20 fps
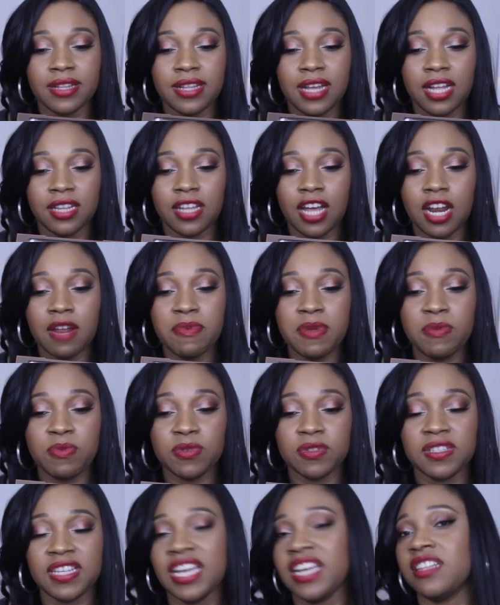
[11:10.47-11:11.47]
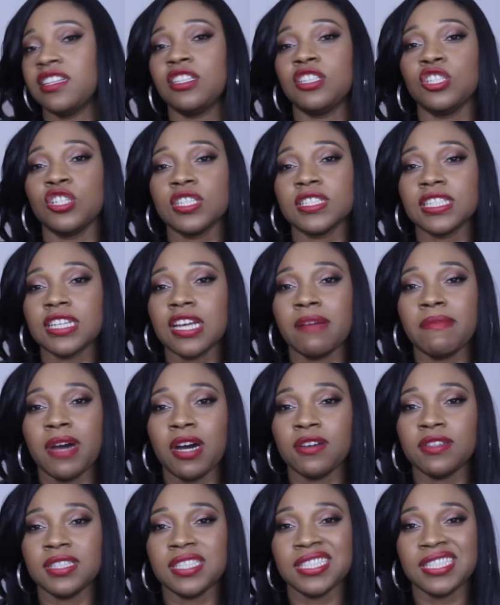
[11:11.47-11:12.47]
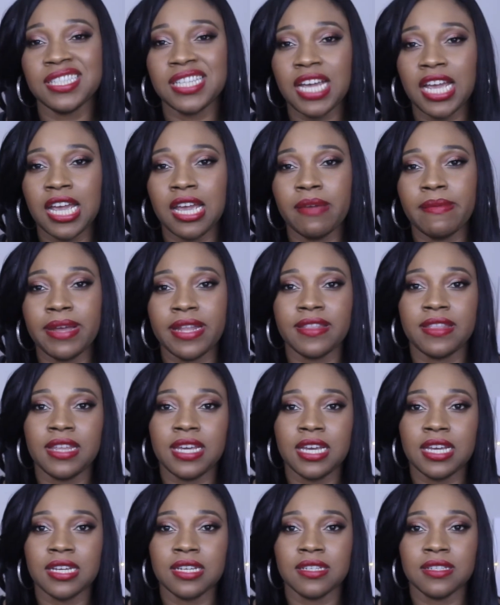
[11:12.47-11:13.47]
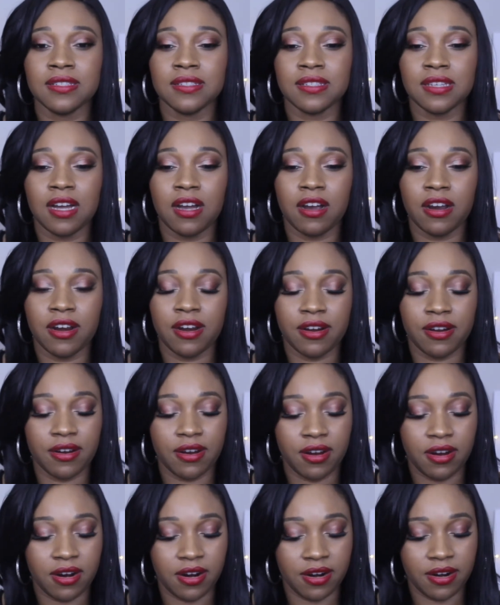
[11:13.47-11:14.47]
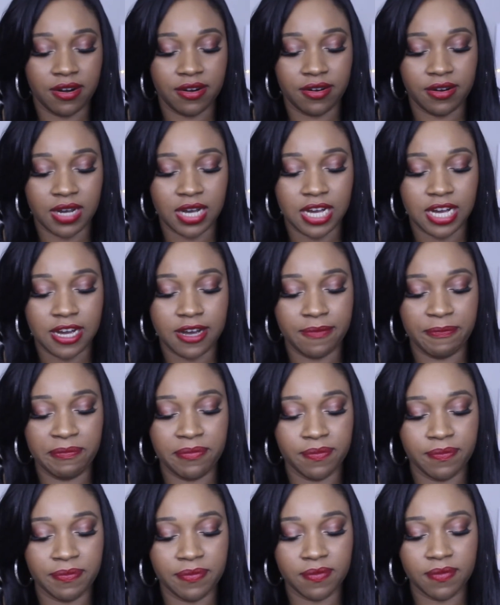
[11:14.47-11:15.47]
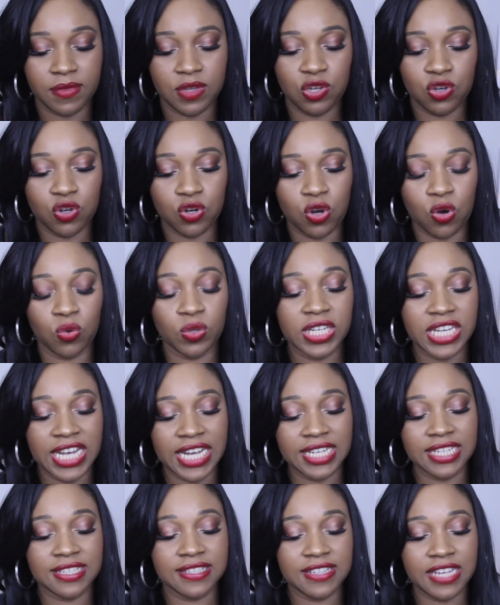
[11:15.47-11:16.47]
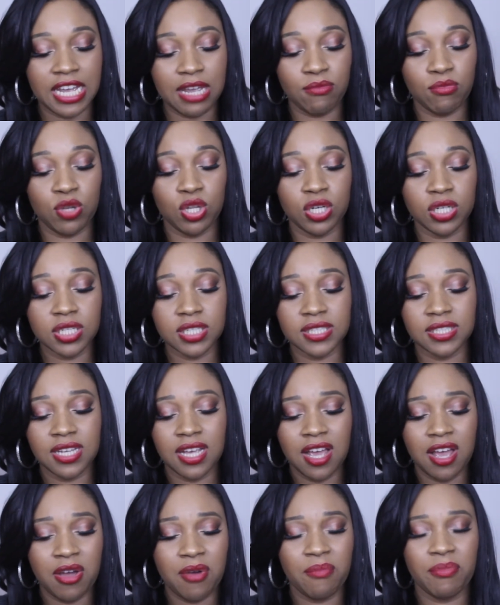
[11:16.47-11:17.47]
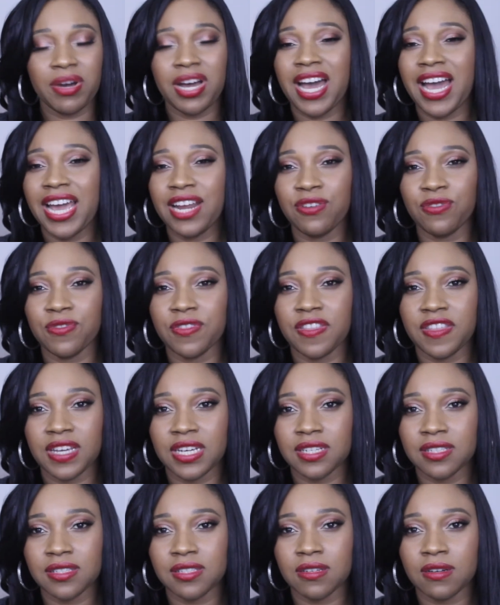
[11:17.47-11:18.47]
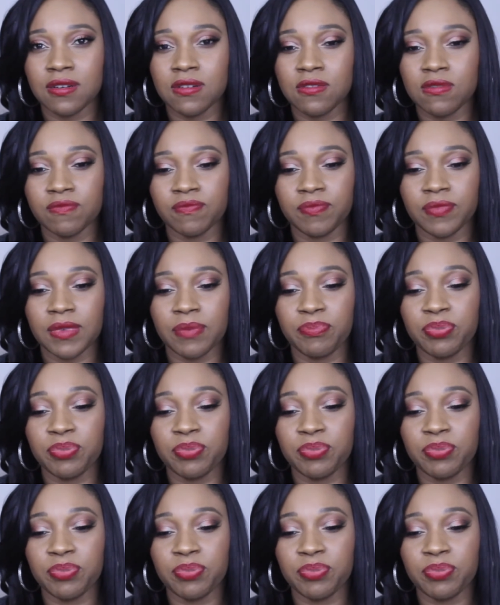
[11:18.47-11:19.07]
A lot of people say the looks come out the same and things are you can only get the same looks, but I don't think so.